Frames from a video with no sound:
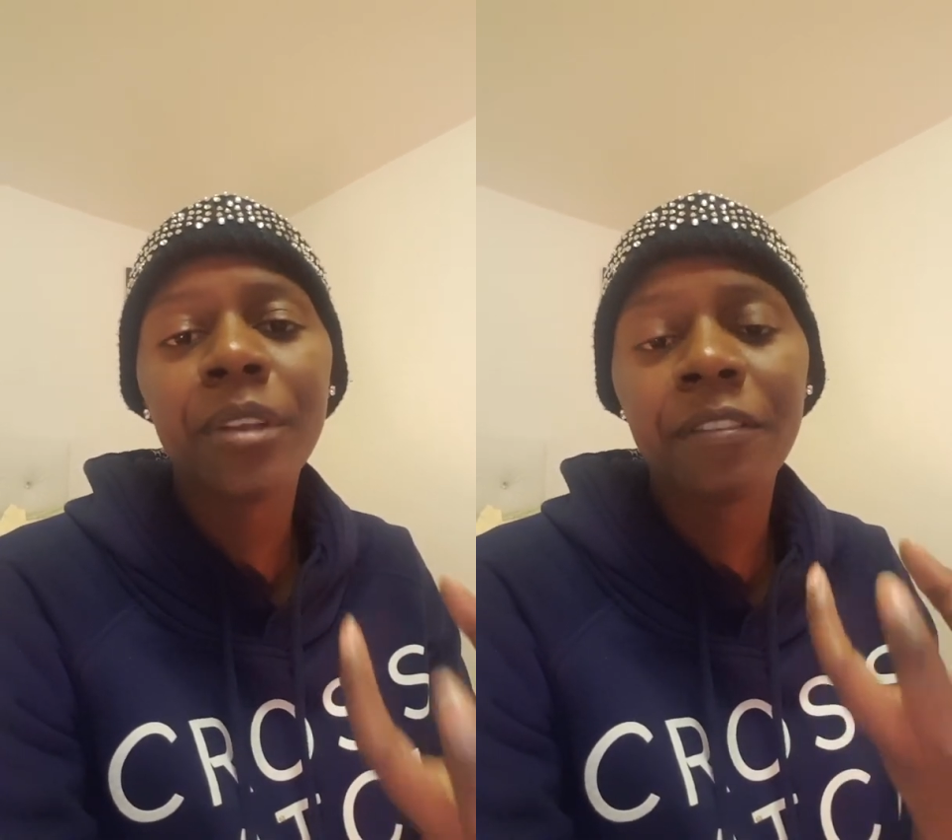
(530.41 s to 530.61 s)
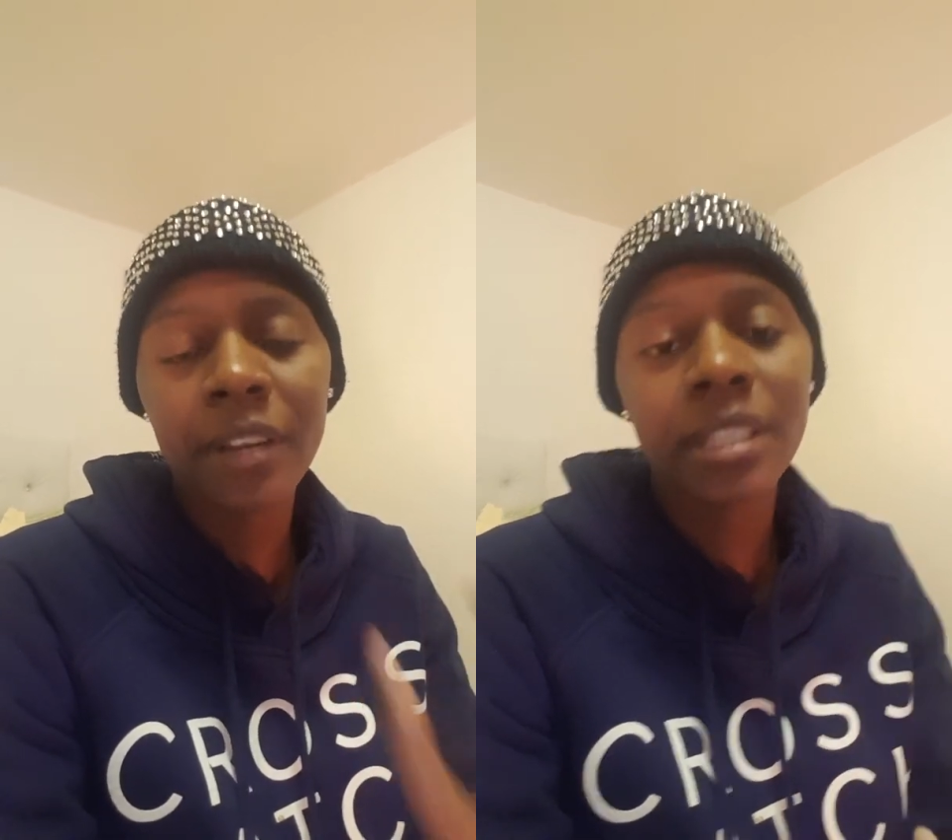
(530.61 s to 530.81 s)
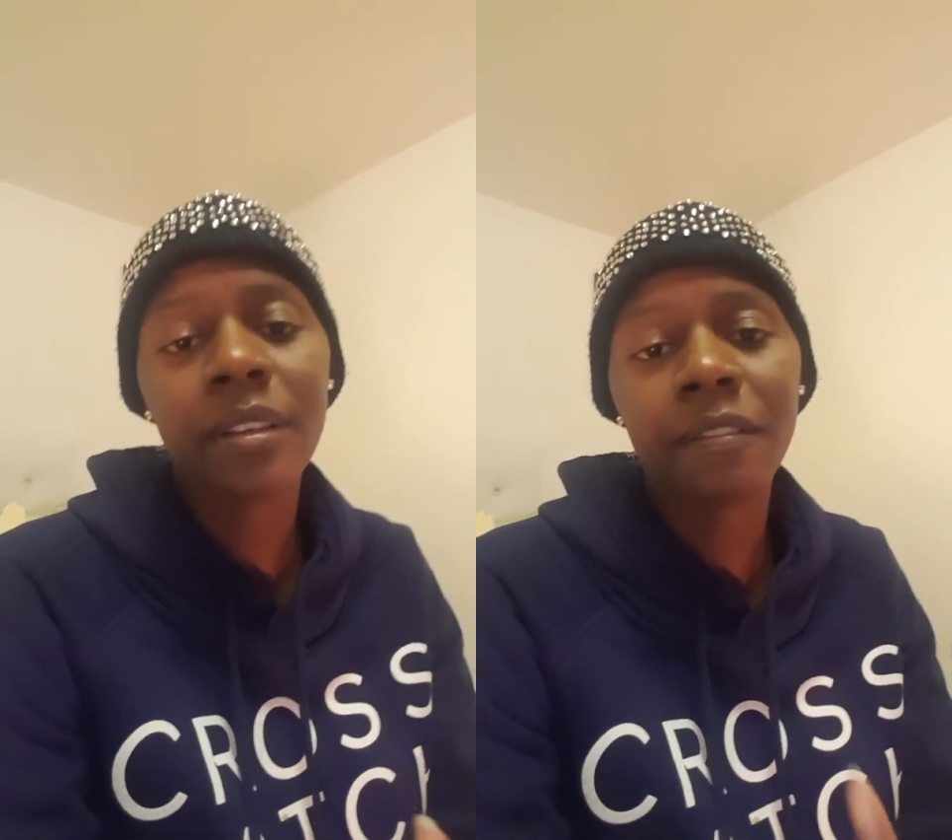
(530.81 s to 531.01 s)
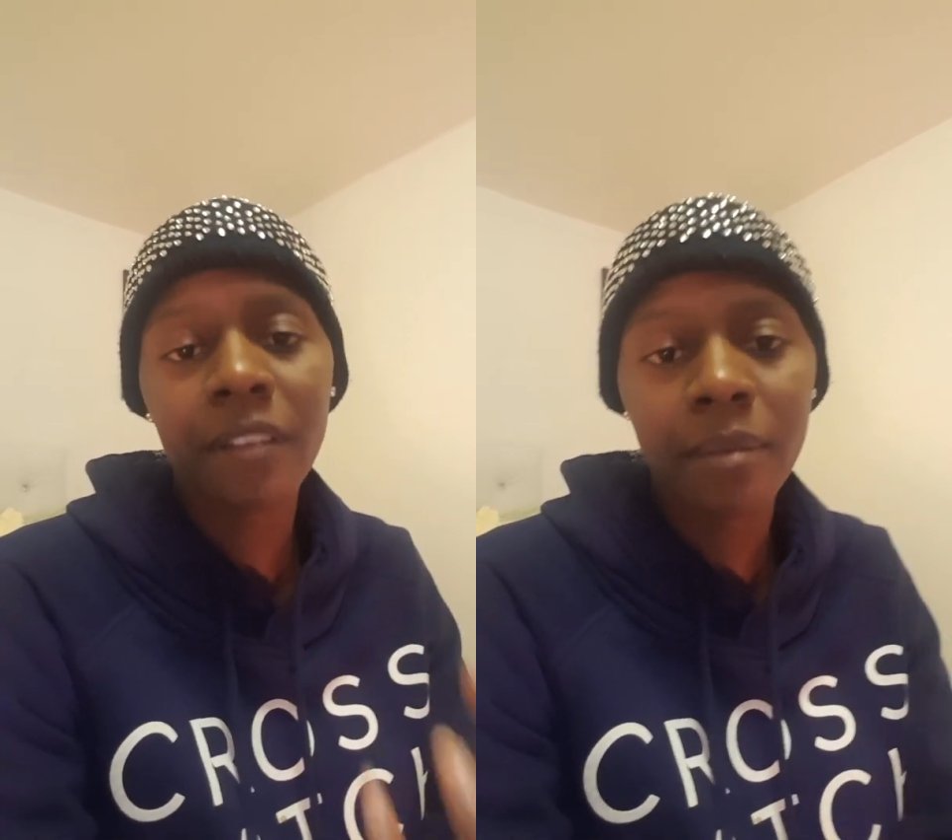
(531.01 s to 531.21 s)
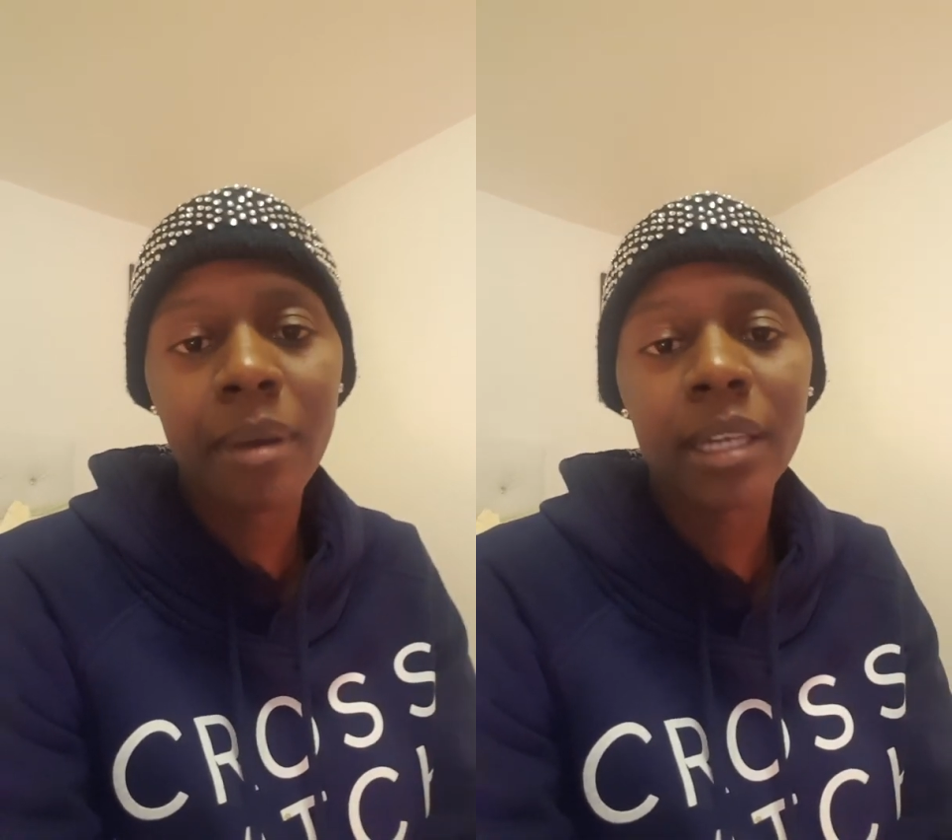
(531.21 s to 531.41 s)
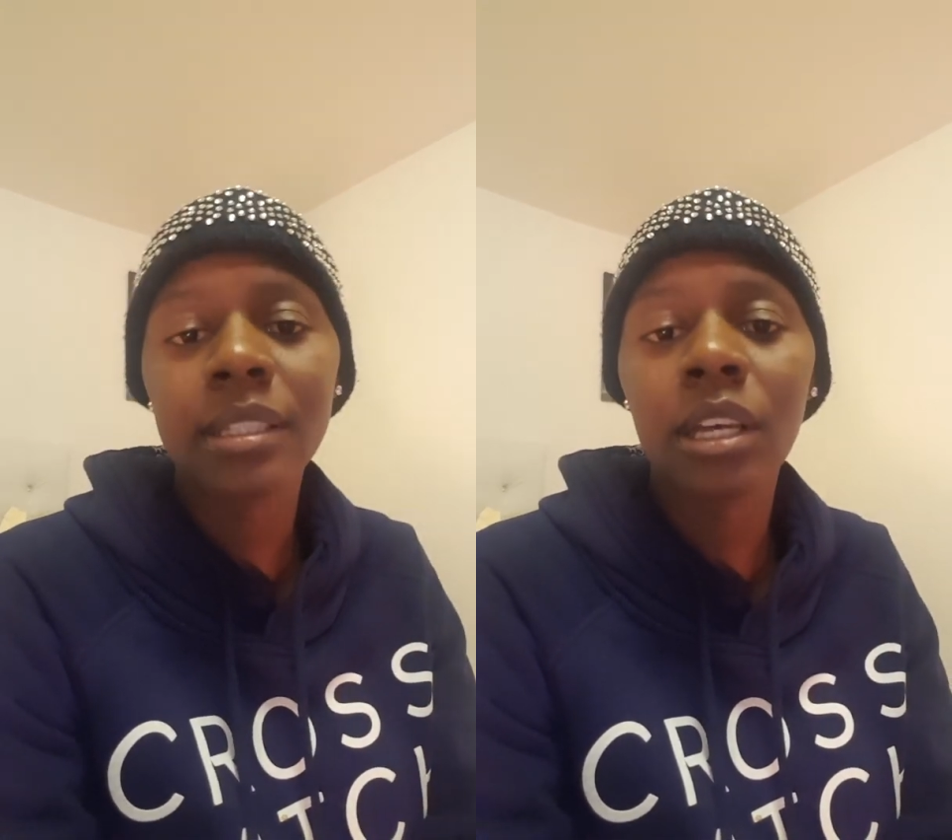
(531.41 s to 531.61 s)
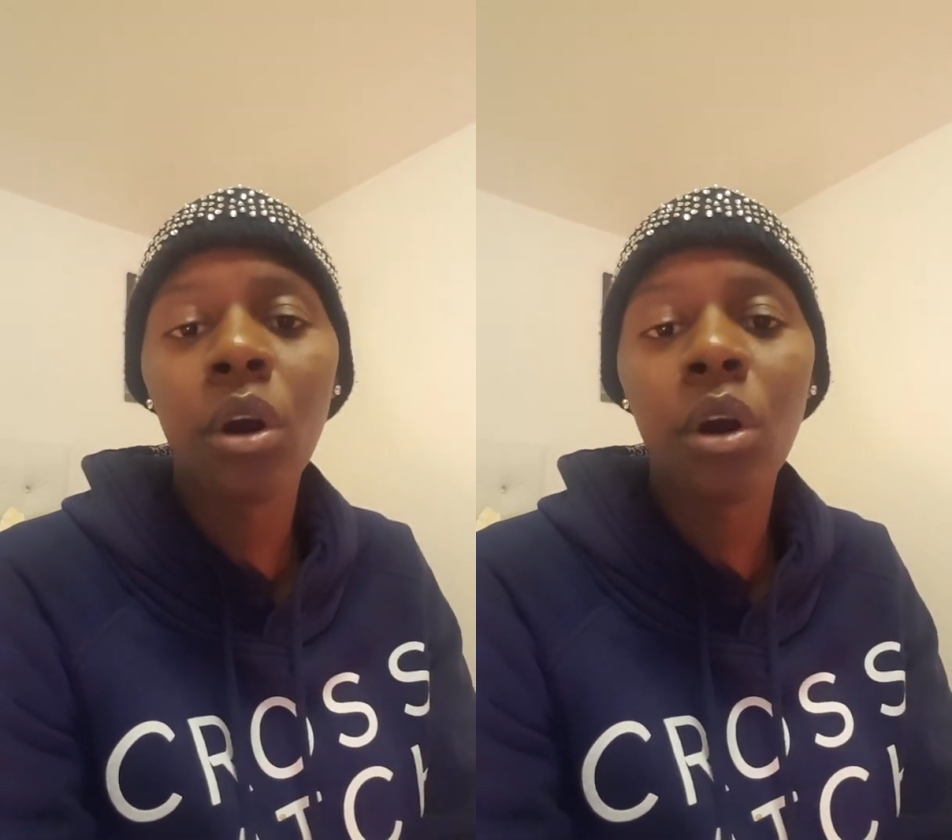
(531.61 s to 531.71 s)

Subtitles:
effective feedback and say,